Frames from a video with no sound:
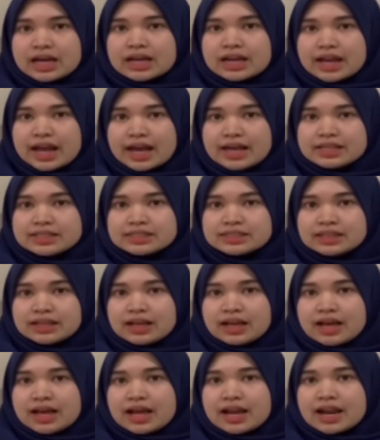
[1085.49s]
Next,
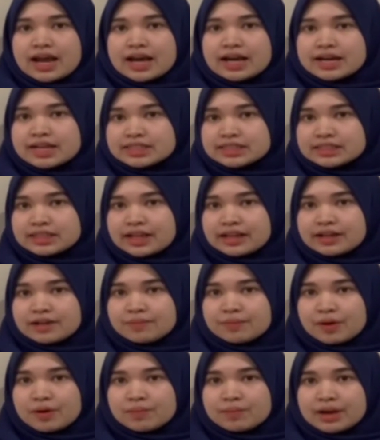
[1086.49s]
La Rance
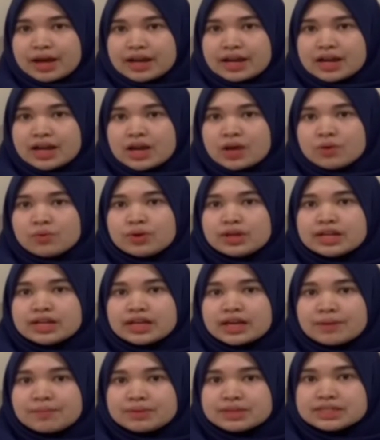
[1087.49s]
Tidal Power Plant with the
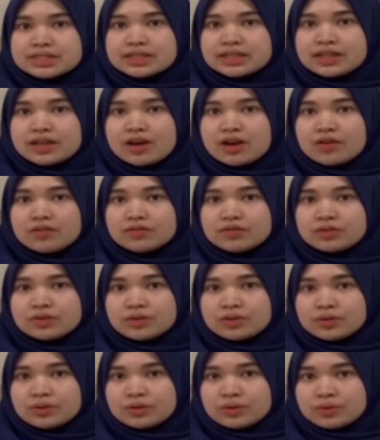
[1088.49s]
capacity of
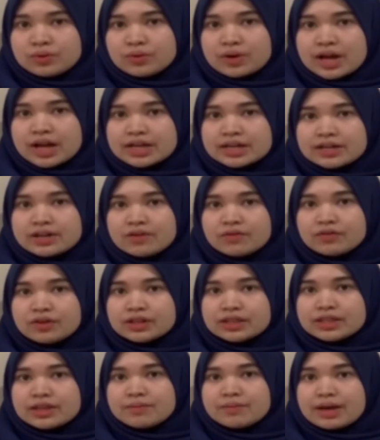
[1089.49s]

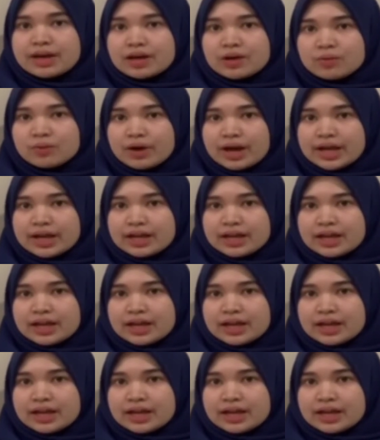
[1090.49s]
240 MW